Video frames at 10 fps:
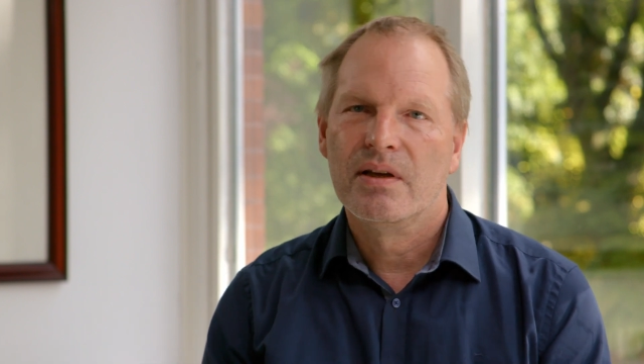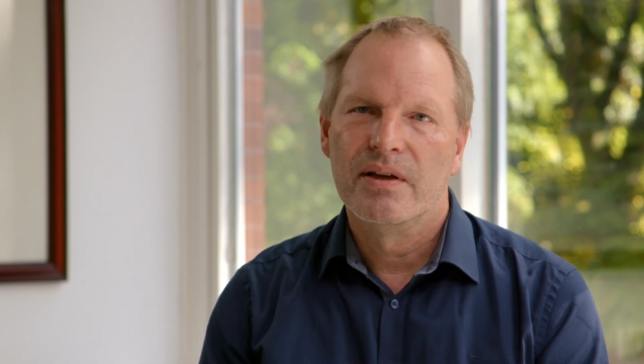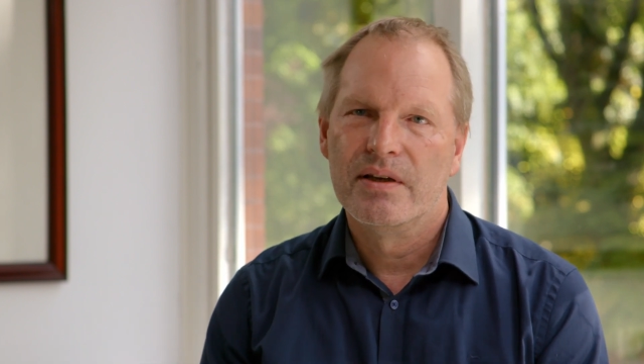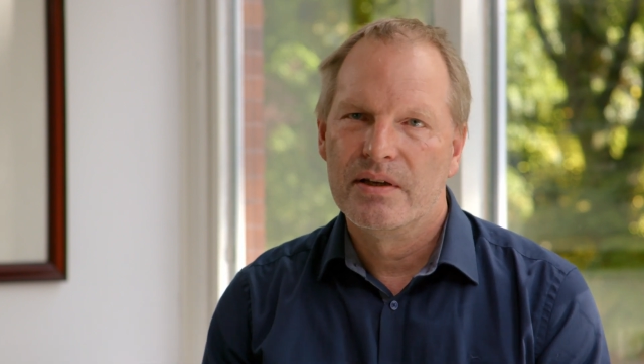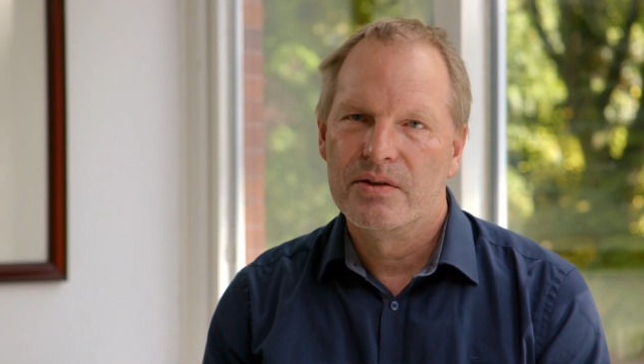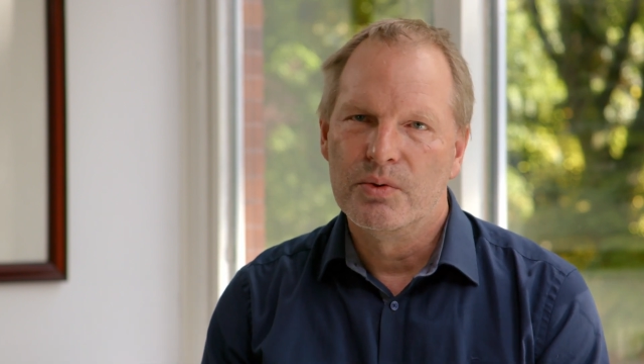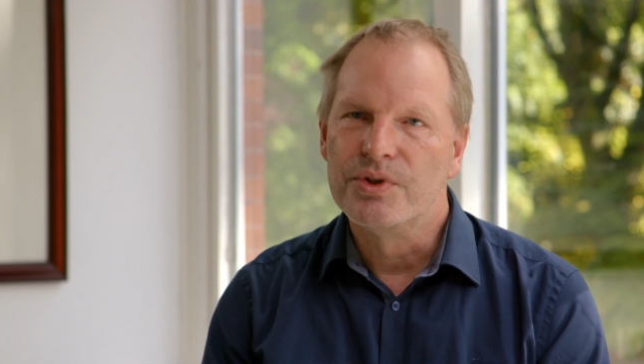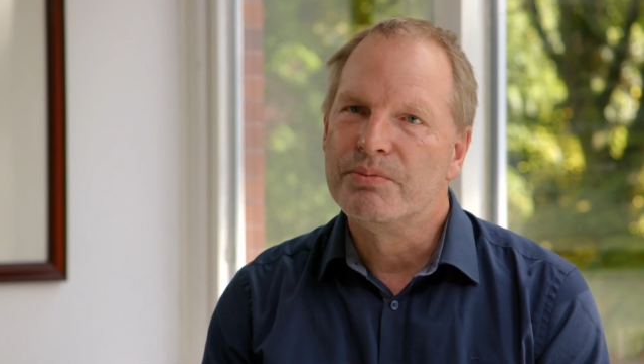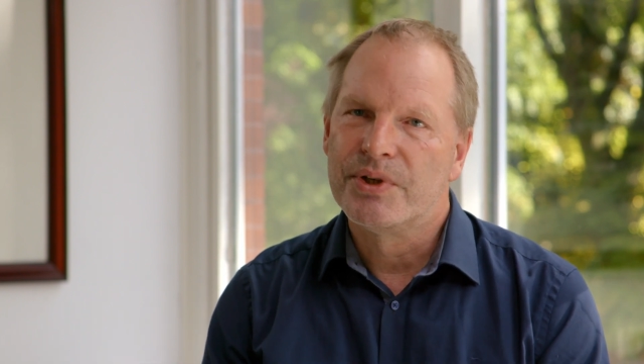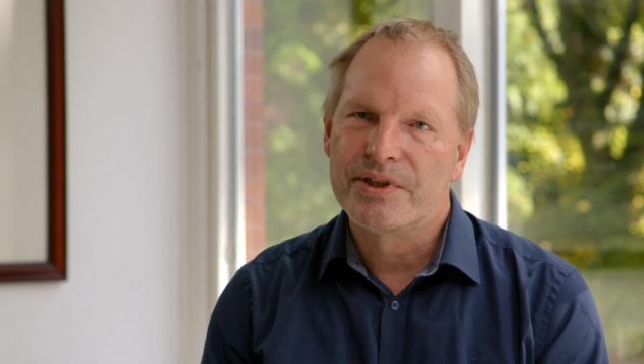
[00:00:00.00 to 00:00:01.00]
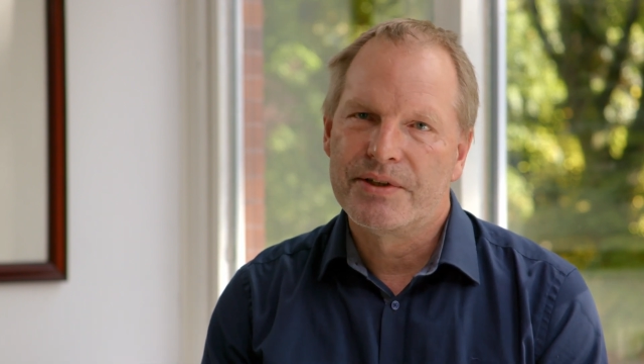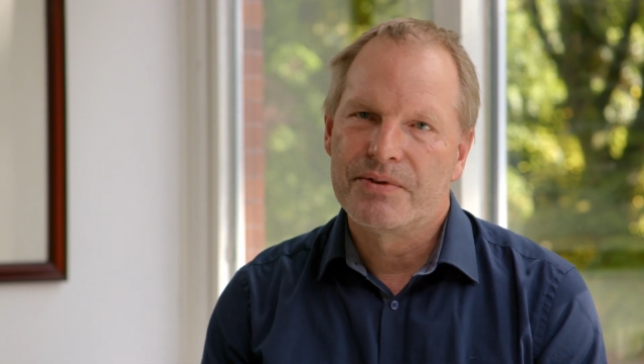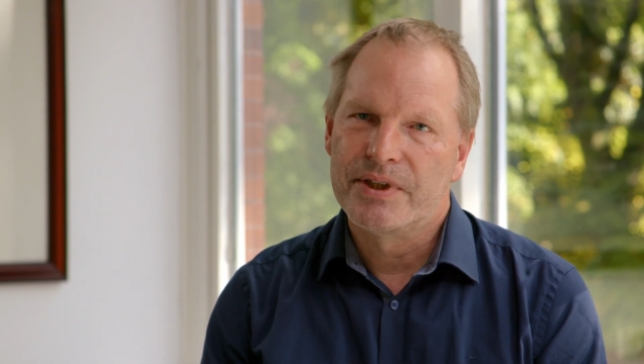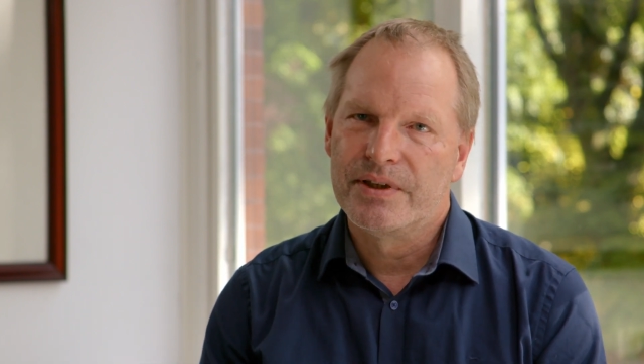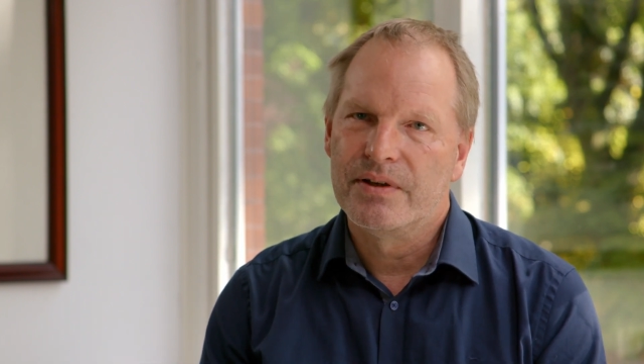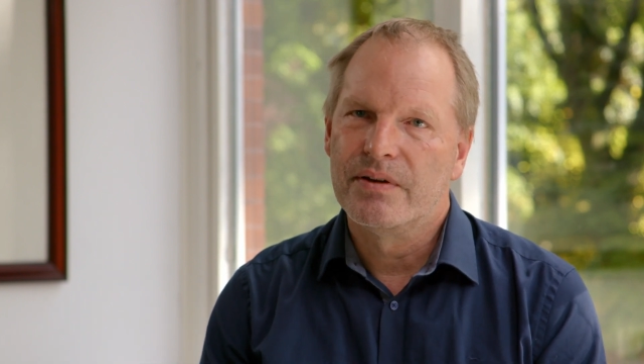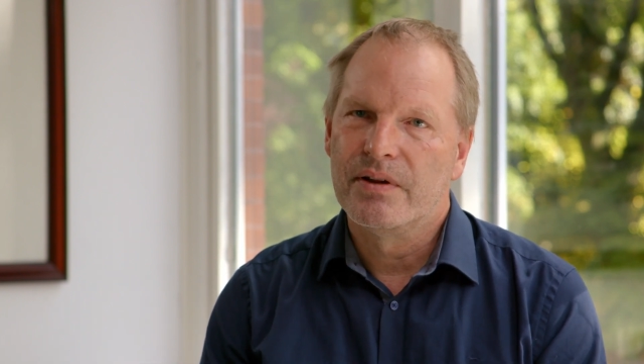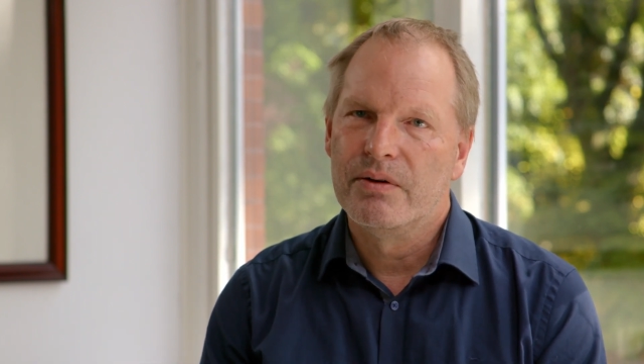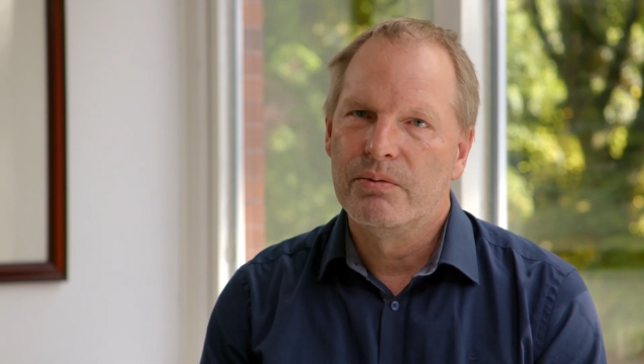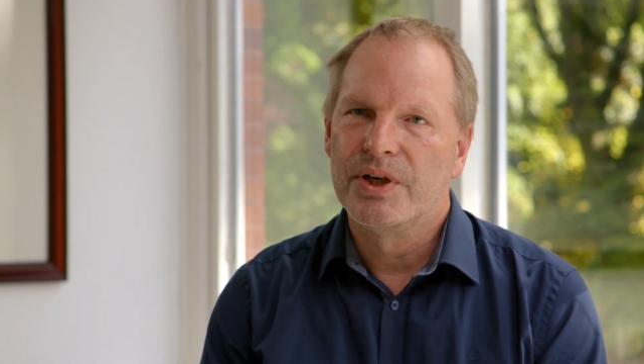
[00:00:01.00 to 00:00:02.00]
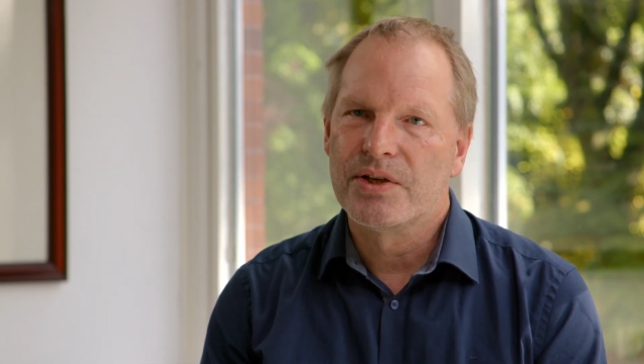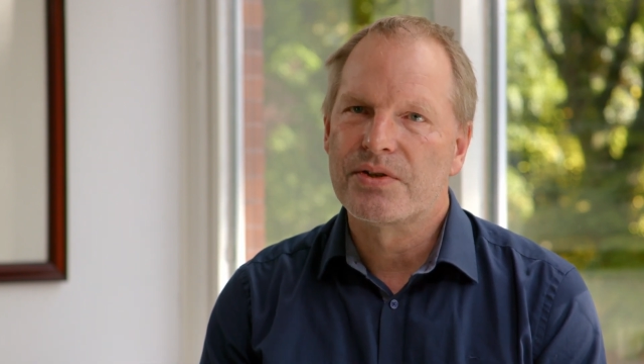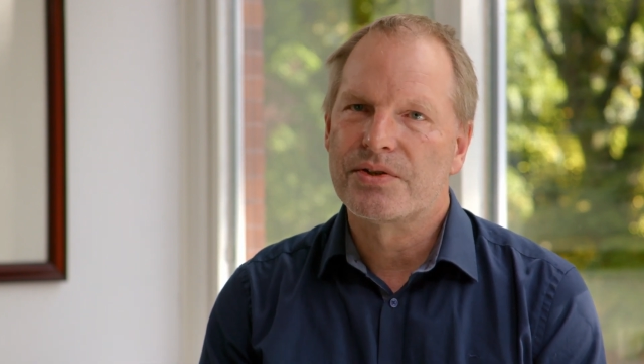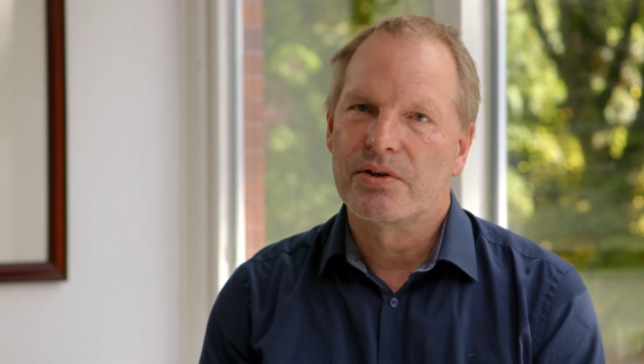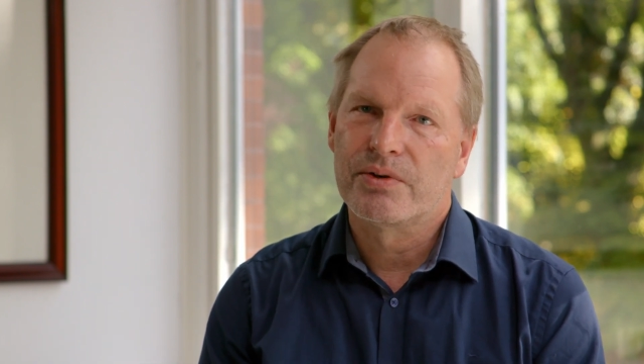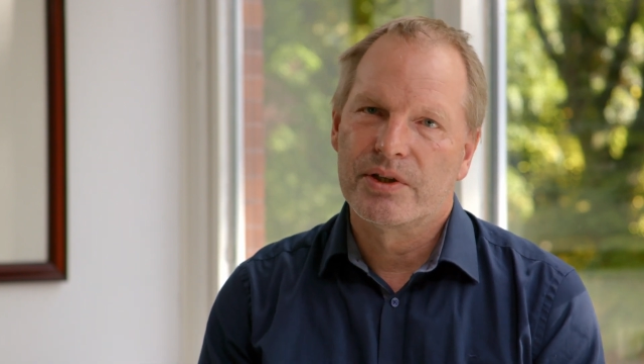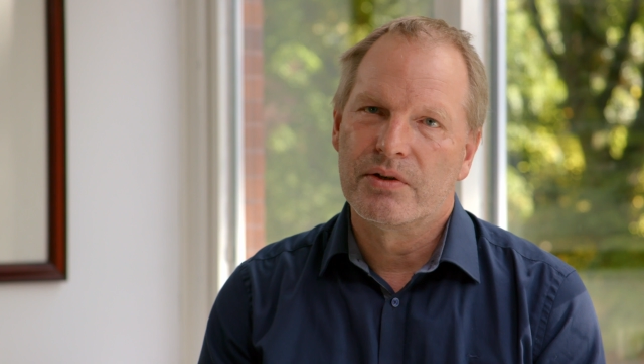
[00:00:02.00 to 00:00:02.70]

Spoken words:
And ultimately, they were necessary